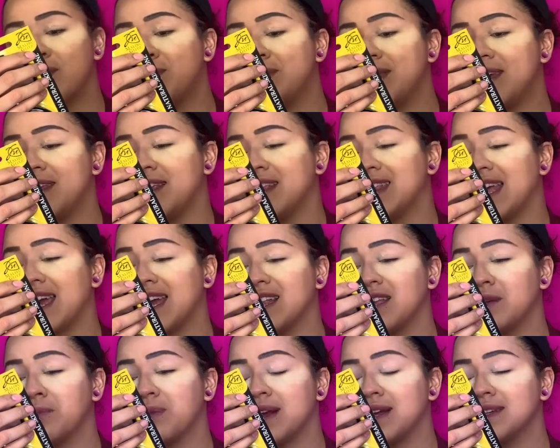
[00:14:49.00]
it in and
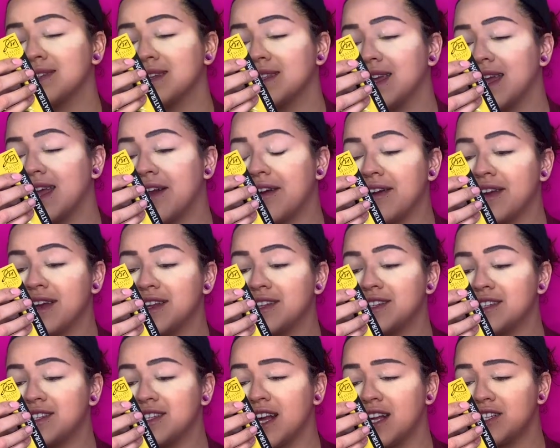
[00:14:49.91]
lightly press on the area
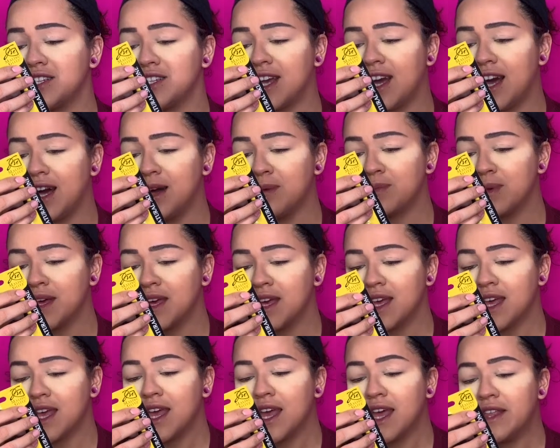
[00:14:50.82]
to touch up.
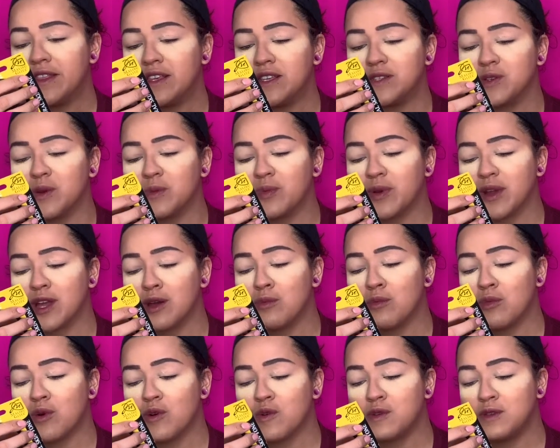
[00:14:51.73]
This will bring a
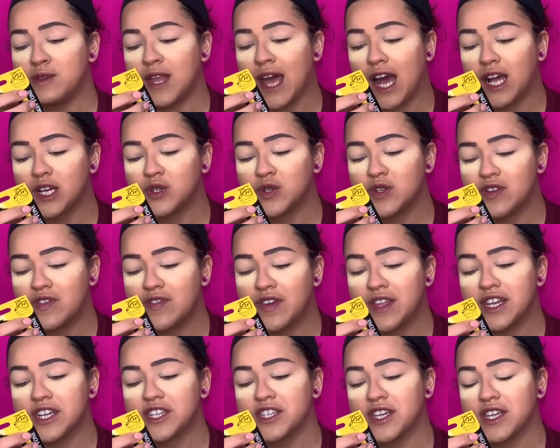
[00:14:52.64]
more natural
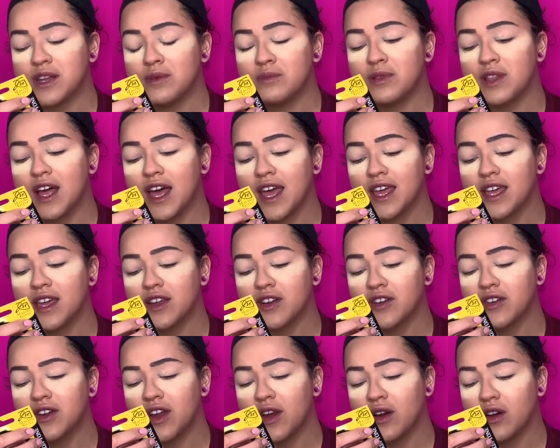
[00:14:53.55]
finish than applying
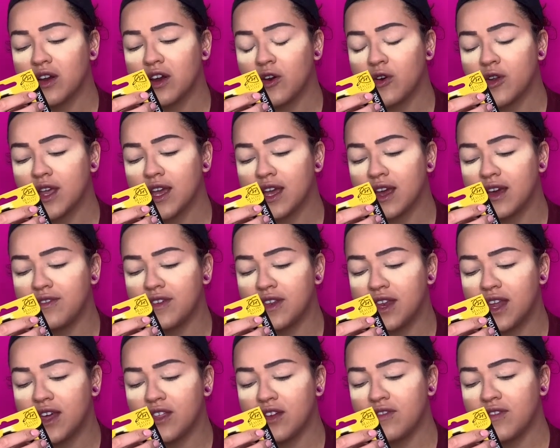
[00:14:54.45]
a coating of
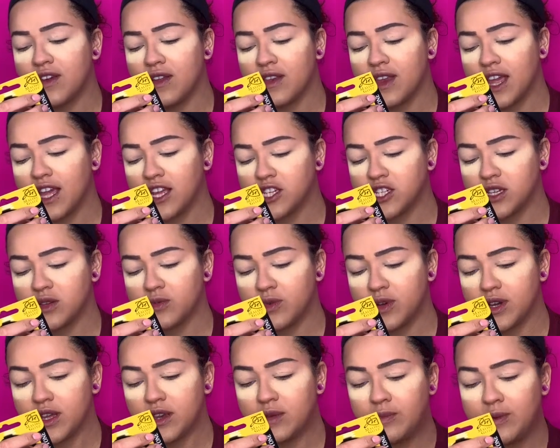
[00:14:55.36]
another foundation
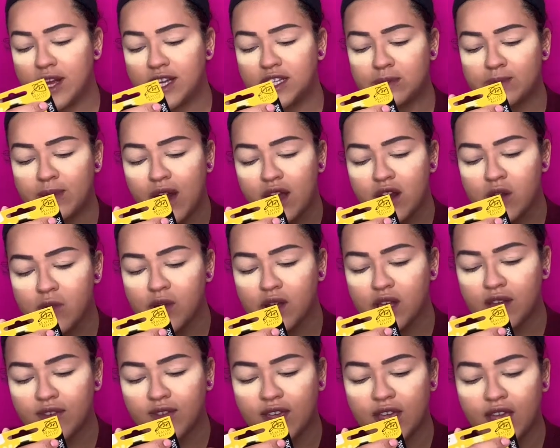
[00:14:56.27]
would. Pressed powder will
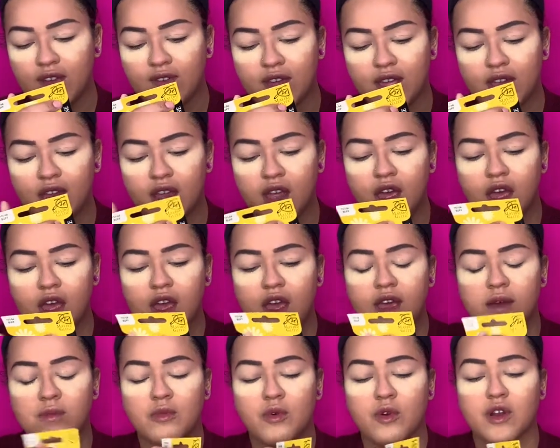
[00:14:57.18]
give even
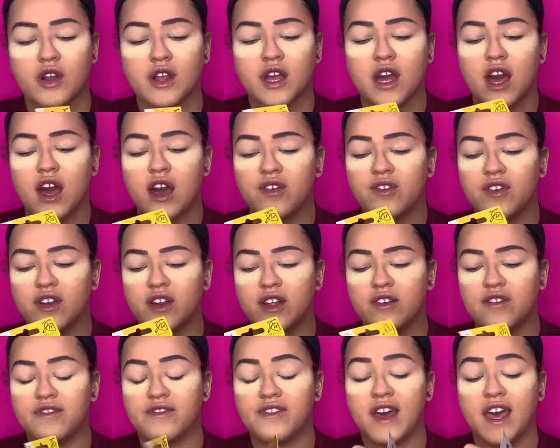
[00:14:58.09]
more covered
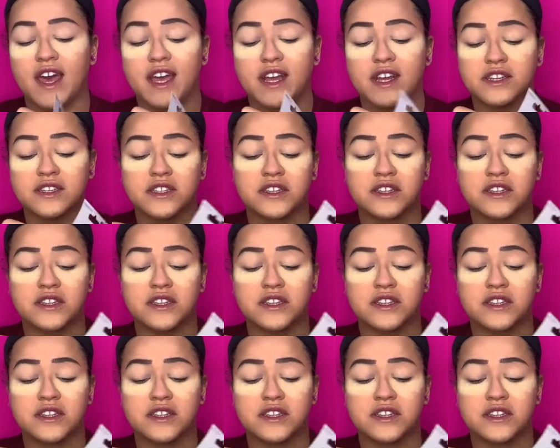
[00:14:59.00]
effect.